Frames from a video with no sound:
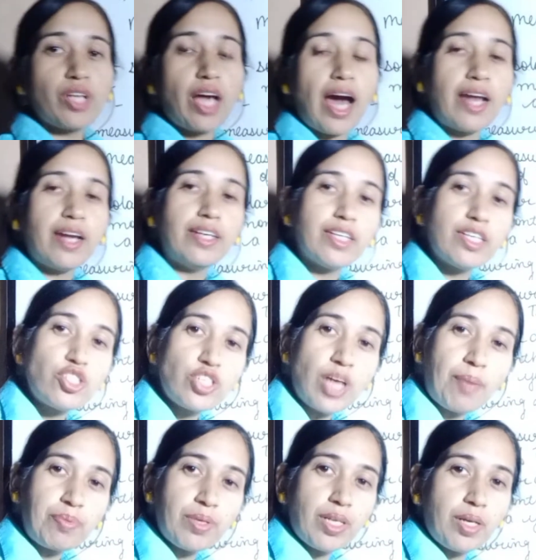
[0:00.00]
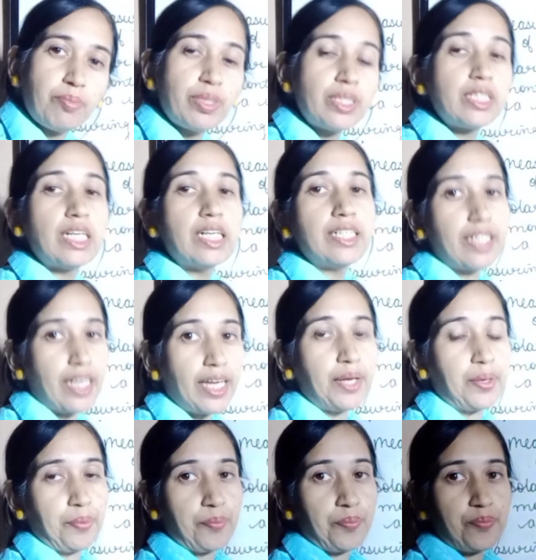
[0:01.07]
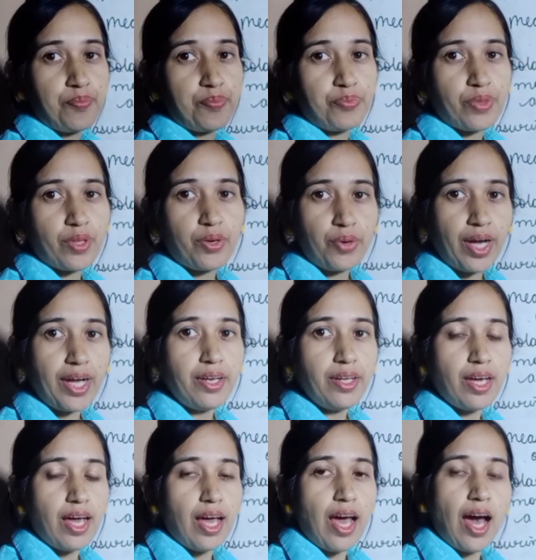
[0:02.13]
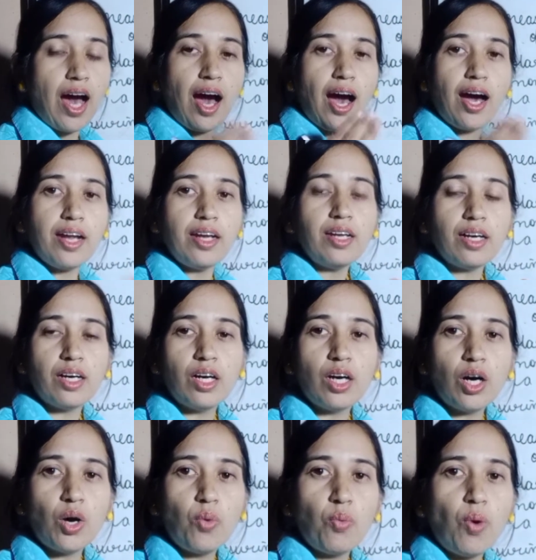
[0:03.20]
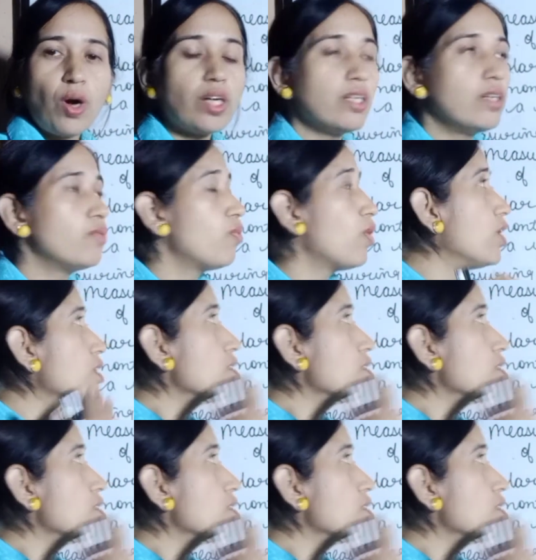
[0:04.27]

and it is chapter number 13, right? And what does